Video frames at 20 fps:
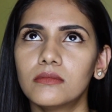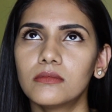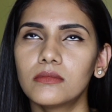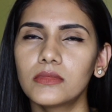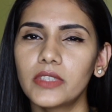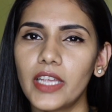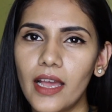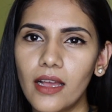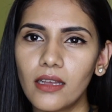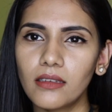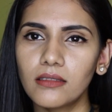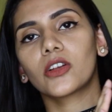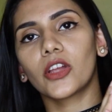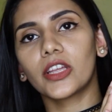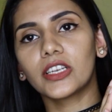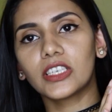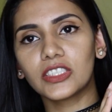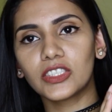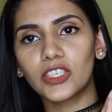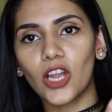yeah,
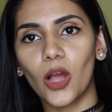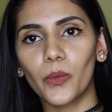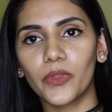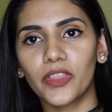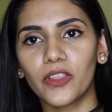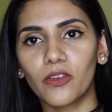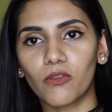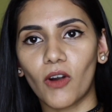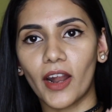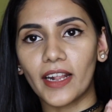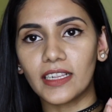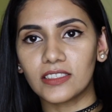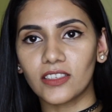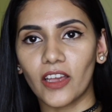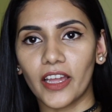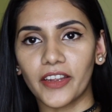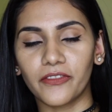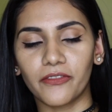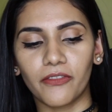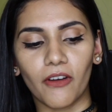going to start with the right
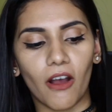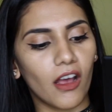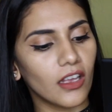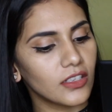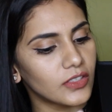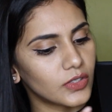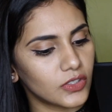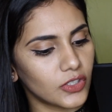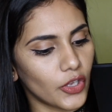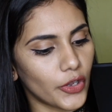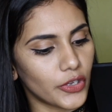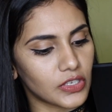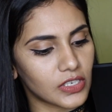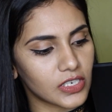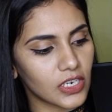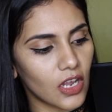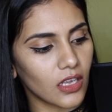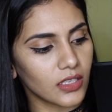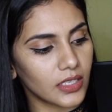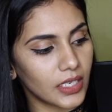side first, so
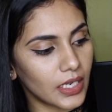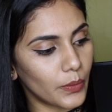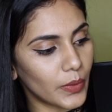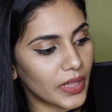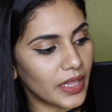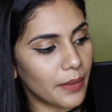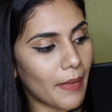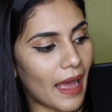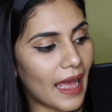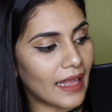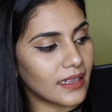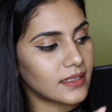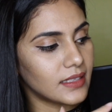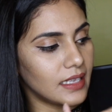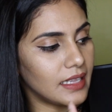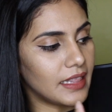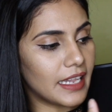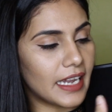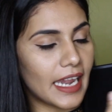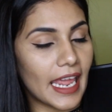starting with the mattes
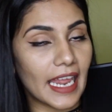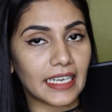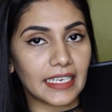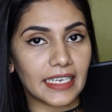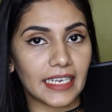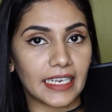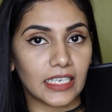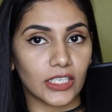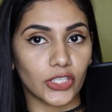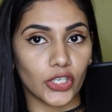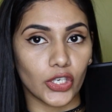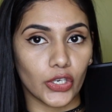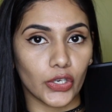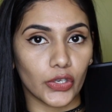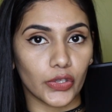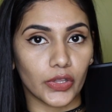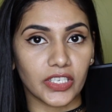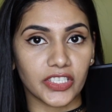and then ending to the